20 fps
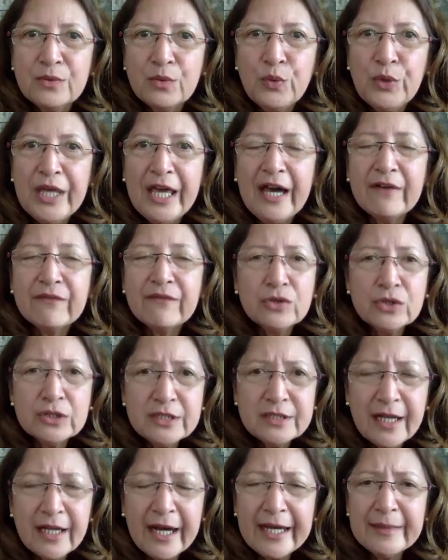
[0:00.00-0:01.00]
have good
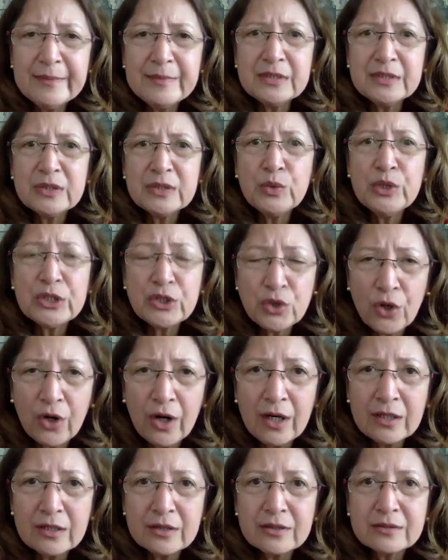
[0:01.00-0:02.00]
times. We
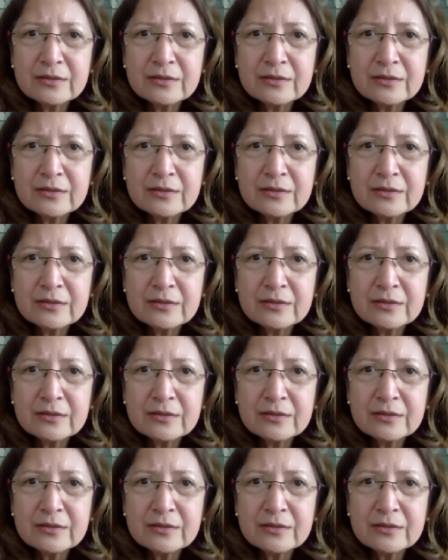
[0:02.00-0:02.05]
talk.